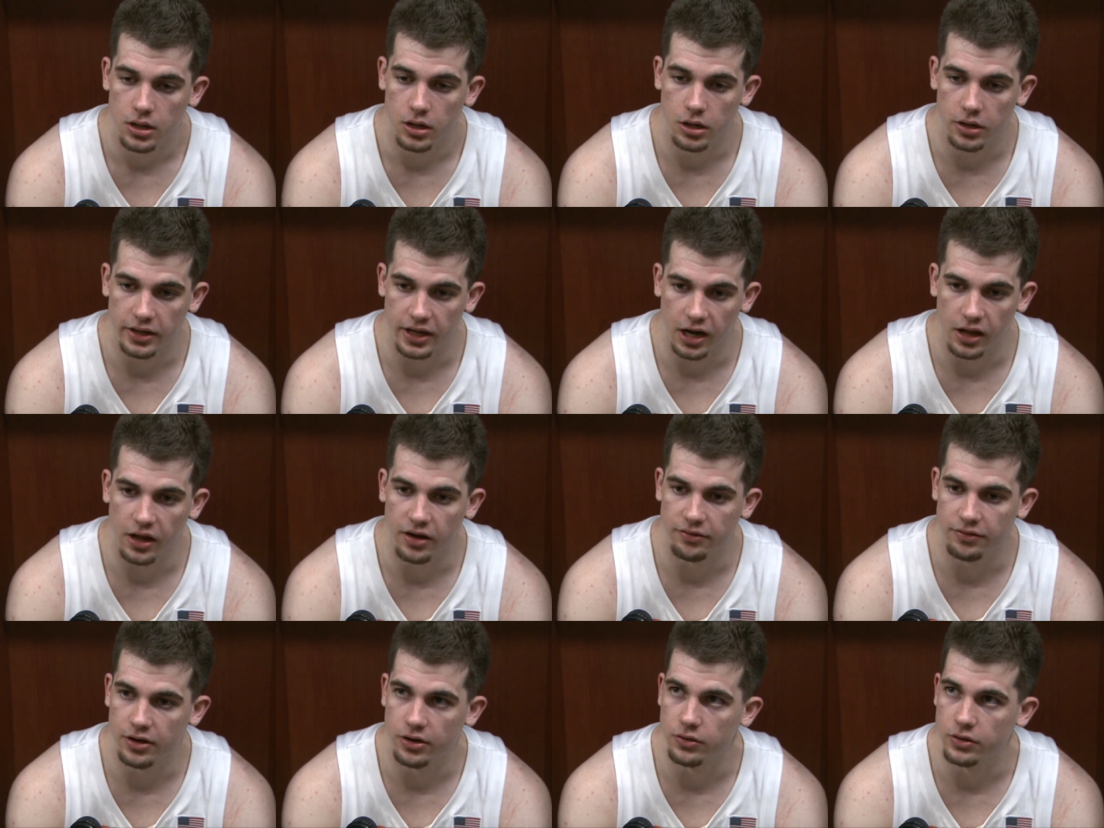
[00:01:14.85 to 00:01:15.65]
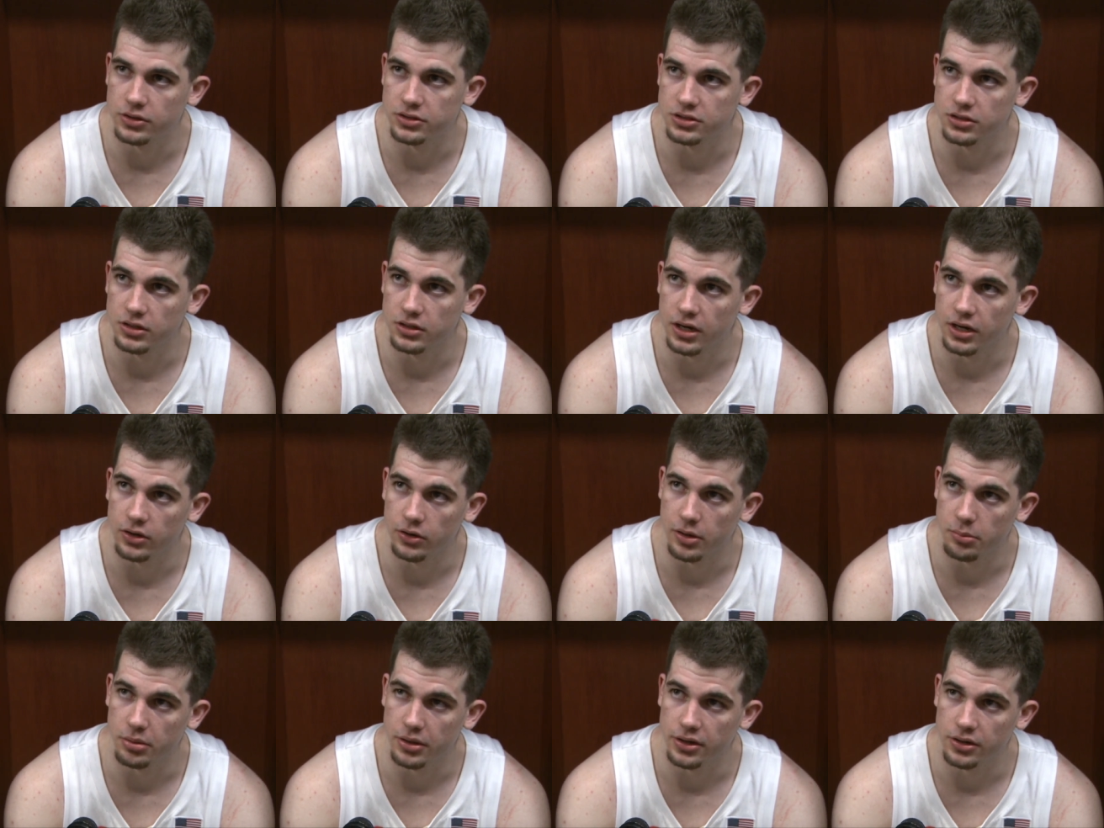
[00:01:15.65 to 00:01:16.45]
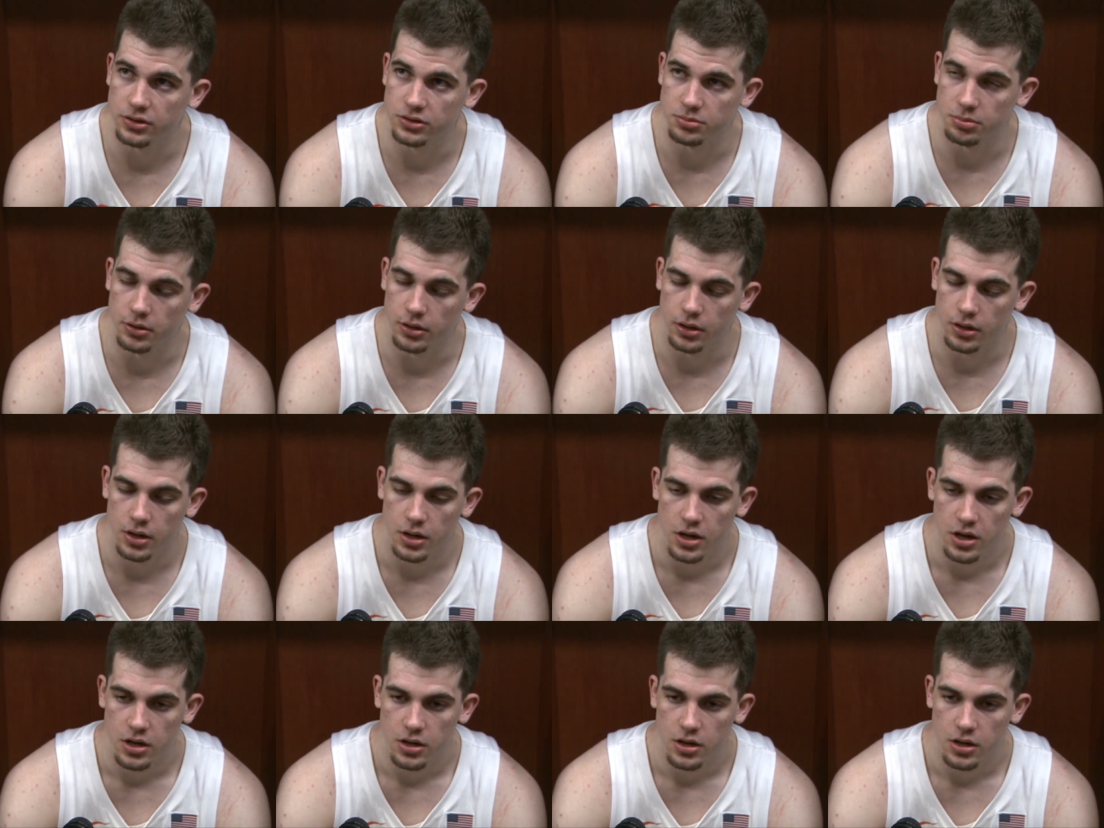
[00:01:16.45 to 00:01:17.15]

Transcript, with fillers: Uh, they got a lot of veterans and a lot of great players, but